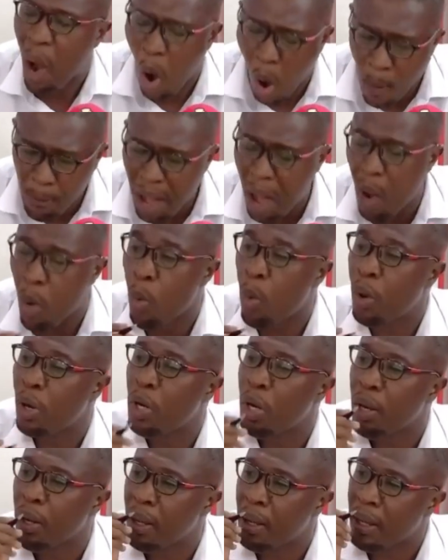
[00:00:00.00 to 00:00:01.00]
Amount.
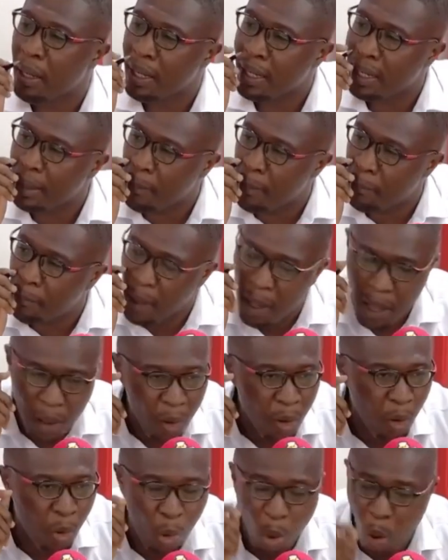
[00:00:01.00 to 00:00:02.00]

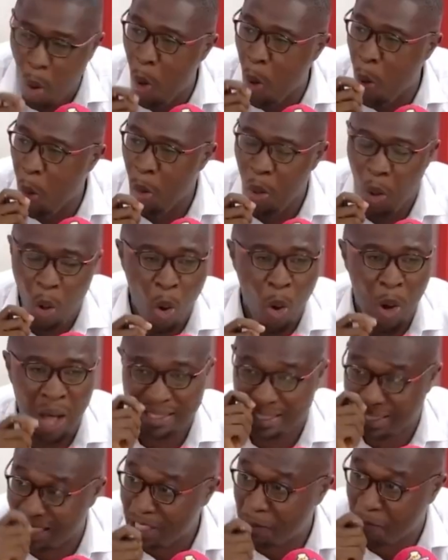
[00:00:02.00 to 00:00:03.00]
Goal or
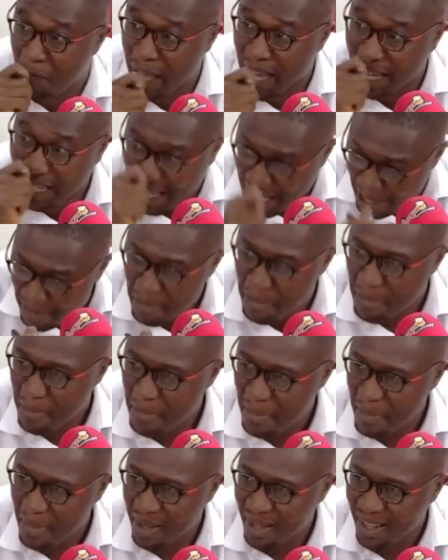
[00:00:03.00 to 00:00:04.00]
assist per game
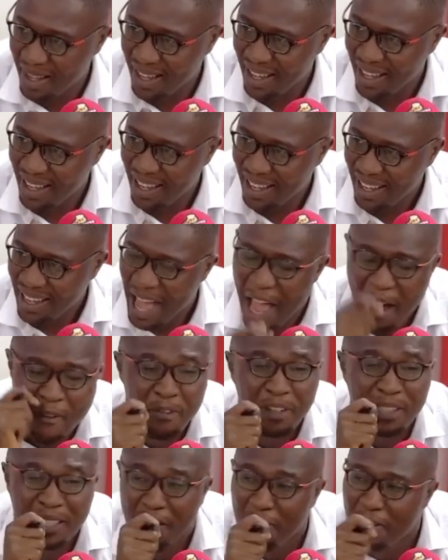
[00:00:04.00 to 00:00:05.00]
every
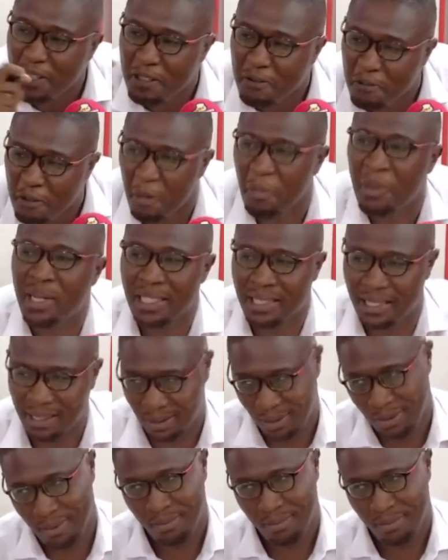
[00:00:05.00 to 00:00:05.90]
74 minutes.